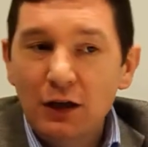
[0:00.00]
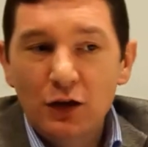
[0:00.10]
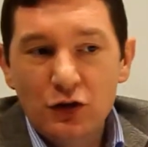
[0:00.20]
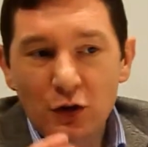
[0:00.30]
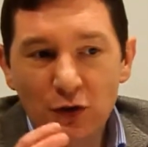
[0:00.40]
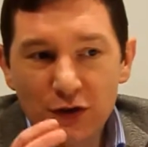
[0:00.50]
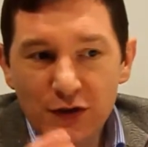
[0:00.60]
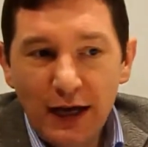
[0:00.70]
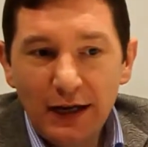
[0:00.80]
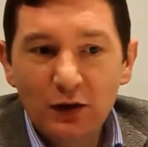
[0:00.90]
So the
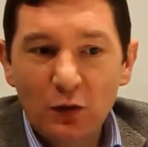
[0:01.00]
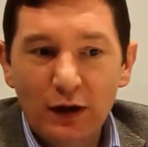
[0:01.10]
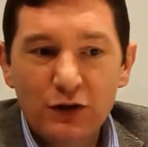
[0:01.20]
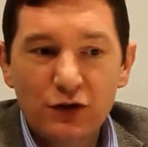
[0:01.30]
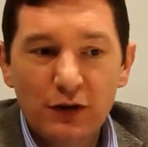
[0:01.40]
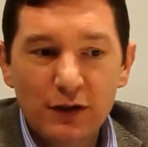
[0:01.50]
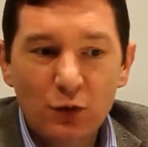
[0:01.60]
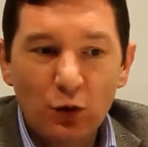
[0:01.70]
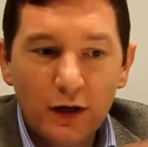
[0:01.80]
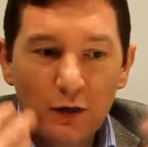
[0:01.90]
second question is,
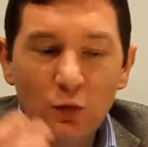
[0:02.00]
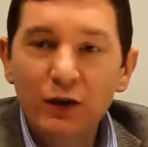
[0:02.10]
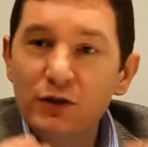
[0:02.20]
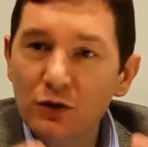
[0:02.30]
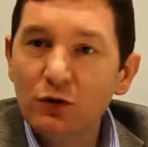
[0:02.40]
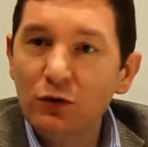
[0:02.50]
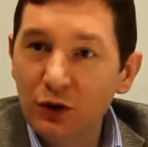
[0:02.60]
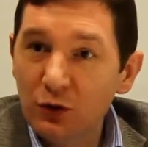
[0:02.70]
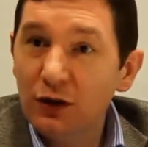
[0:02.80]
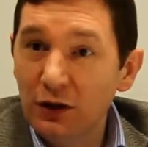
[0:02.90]
what can we do
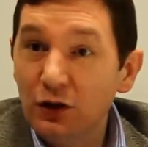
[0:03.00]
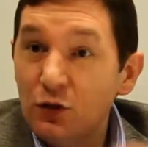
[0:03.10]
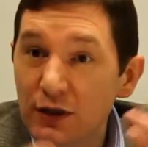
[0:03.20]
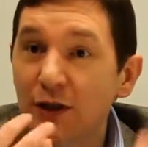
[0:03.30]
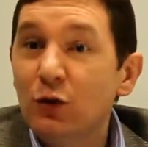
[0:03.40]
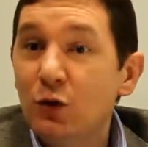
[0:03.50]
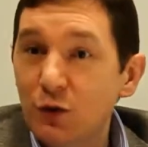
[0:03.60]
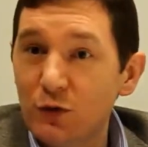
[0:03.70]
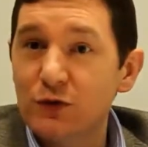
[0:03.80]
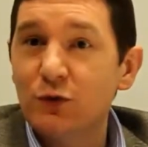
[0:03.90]
using local
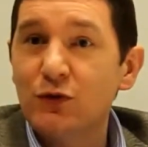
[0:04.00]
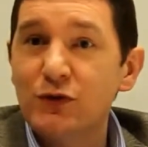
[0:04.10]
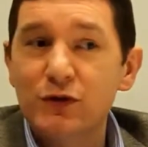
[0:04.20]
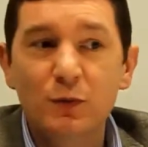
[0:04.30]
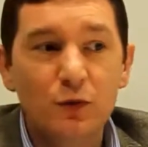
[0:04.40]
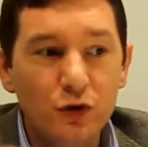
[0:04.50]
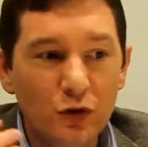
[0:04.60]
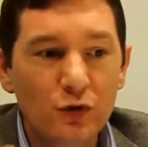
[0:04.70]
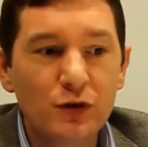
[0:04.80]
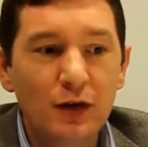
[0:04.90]
resources to
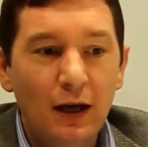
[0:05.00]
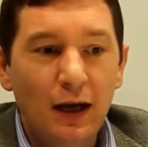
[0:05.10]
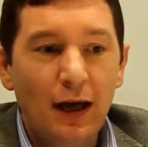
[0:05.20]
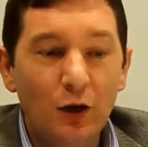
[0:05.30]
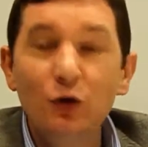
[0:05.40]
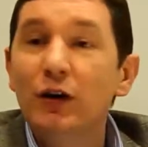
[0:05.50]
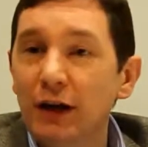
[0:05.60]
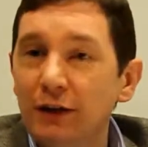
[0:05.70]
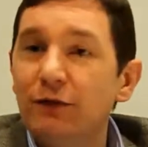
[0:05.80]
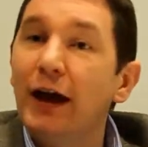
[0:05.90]
produce a good
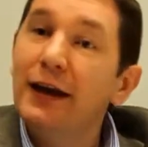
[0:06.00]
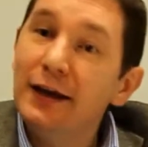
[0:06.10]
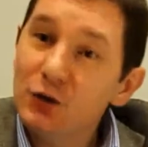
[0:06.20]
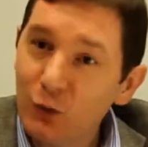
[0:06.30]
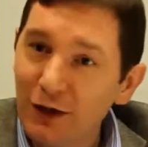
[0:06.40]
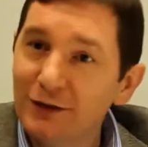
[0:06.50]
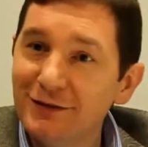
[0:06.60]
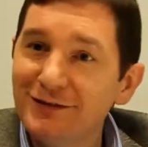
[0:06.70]
life and age well,